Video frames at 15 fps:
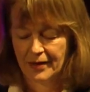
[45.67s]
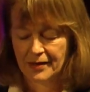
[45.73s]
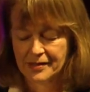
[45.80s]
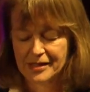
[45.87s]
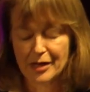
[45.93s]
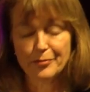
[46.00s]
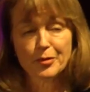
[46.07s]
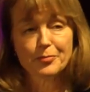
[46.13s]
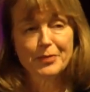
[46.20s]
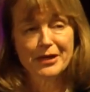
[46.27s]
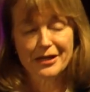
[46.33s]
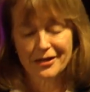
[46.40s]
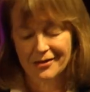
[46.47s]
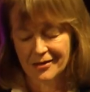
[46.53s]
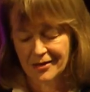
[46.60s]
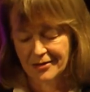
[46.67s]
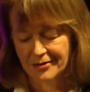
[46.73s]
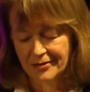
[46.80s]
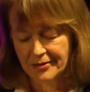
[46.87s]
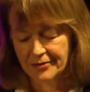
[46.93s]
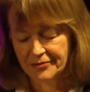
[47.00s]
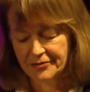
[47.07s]
Some are being
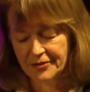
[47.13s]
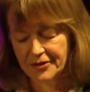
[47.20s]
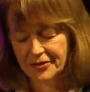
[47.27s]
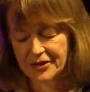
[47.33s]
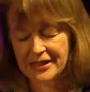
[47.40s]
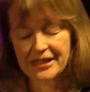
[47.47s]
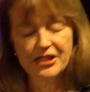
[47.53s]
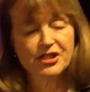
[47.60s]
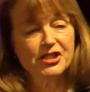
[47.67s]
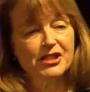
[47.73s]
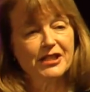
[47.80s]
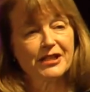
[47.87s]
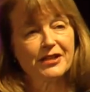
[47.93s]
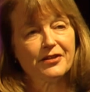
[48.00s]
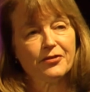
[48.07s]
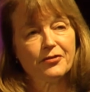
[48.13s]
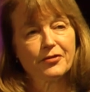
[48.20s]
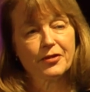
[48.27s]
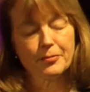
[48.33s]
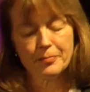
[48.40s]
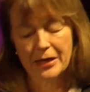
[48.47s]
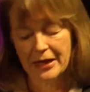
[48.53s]
honored for their teaching or
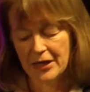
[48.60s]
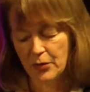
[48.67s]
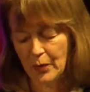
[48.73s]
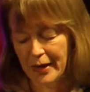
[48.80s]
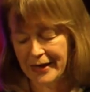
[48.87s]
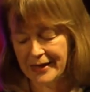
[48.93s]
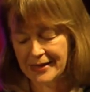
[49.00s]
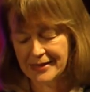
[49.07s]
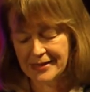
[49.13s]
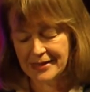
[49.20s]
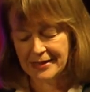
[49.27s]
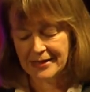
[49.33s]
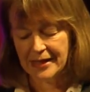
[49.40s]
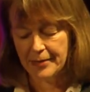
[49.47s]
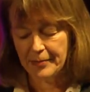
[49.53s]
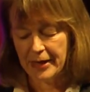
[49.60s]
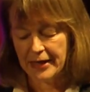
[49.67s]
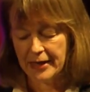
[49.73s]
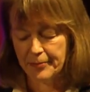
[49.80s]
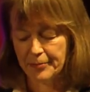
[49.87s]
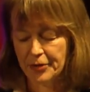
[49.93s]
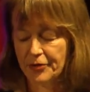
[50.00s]
the many ways that they
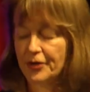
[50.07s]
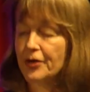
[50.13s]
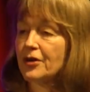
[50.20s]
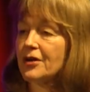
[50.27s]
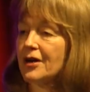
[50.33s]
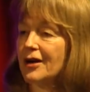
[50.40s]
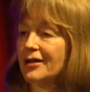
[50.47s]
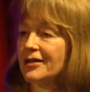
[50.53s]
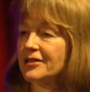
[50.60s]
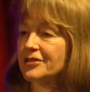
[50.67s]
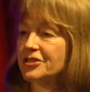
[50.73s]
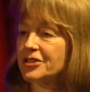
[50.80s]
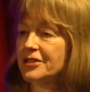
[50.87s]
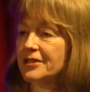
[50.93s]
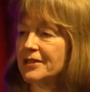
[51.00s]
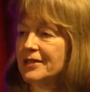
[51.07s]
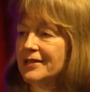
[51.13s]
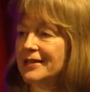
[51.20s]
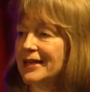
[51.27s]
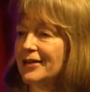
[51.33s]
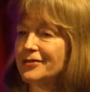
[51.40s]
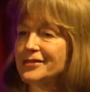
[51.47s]
make Imperial College
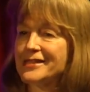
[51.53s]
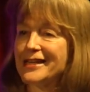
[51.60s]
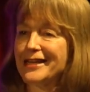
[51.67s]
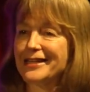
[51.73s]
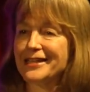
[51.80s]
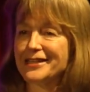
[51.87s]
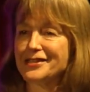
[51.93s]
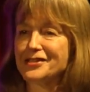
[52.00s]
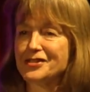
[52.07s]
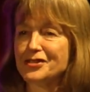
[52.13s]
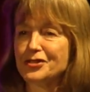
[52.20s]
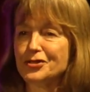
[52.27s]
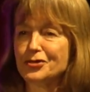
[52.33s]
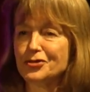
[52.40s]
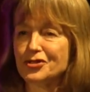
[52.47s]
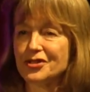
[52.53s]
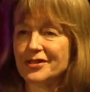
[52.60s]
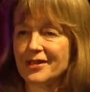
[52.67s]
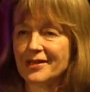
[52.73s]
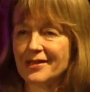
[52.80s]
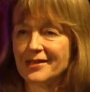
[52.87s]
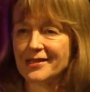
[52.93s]
the outstanding institution
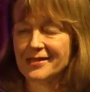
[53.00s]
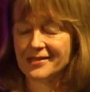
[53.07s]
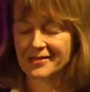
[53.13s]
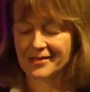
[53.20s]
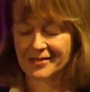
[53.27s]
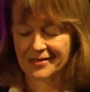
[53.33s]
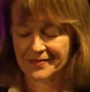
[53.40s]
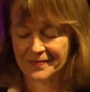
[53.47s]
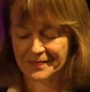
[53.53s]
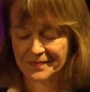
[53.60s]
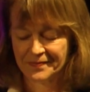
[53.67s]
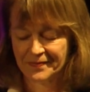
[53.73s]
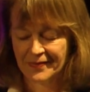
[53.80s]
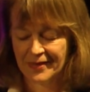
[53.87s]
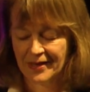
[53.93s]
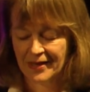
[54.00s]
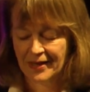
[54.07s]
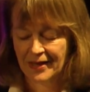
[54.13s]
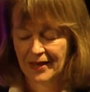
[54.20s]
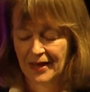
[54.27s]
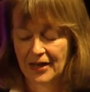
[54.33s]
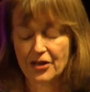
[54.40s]
that it is.
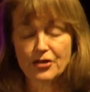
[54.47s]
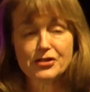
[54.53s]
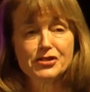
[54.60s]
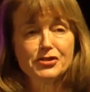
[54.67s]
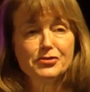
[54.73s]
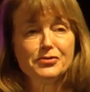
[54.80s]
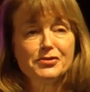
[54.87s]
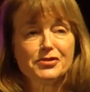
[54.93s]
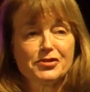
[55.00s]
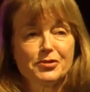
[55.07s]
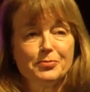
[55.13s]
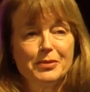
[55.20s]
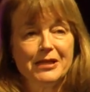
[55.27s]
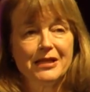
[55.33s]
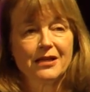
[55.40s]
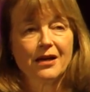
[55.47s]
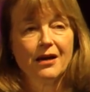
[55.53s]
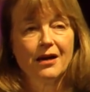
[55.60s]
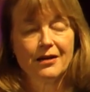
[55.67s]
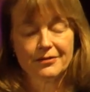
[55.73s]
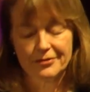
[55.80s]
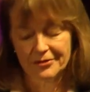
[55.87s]
And our students are being
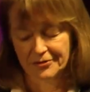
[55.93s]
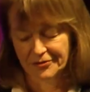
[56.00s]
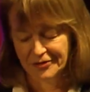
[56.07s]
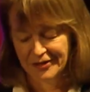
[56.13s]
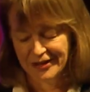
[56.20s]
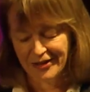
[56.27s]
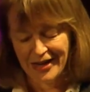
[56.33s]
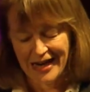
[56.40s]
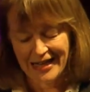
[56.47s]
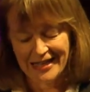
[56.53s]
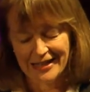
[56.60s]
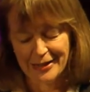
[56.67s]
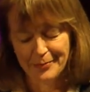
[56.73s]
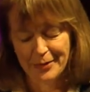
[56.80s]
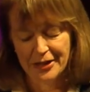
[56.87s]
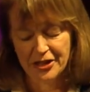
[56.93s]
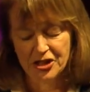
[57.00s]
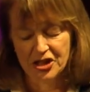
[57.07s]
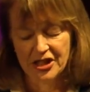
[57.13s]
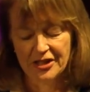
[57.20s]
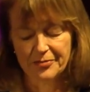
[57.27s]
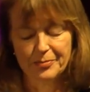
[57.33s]
honored for their academic
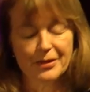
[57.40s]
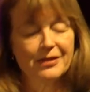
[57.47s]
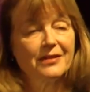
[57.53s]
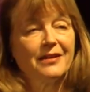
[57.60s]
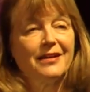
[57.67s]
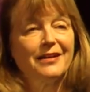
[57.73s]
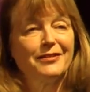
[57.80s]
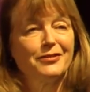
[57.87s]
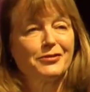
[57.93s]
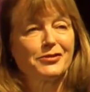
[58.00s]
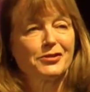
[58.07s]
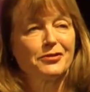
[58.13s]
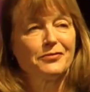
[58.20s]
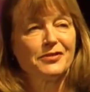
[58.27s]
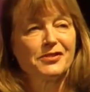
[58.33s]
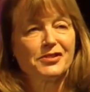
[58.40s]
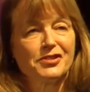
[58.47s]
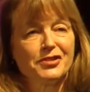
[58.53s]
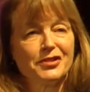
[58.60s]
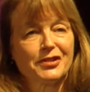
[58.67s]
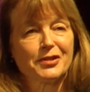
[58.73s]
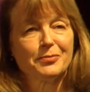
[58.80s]
achievement and their service
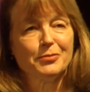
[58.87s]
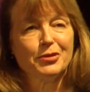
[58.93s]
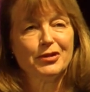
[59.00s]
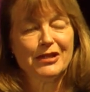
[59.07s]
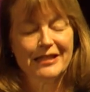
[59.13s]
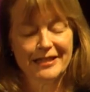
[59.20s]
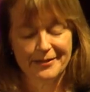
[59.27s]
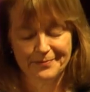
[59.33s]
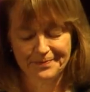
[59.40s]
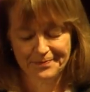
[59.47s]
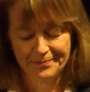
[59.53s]
to the community.